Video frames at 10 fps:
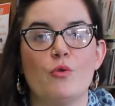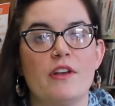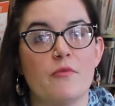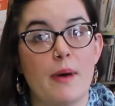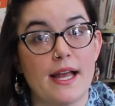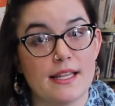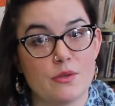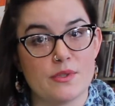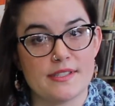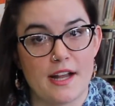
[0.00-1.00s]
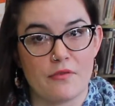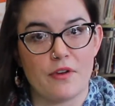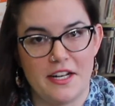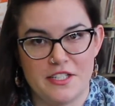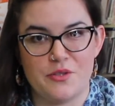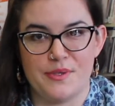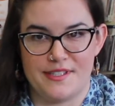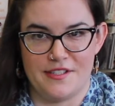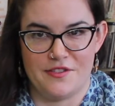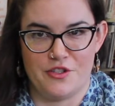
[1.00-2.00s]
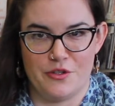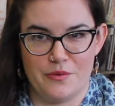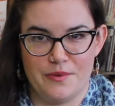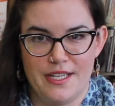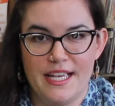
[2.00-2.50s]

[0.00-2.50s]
We have bilingual staff ready to assist you.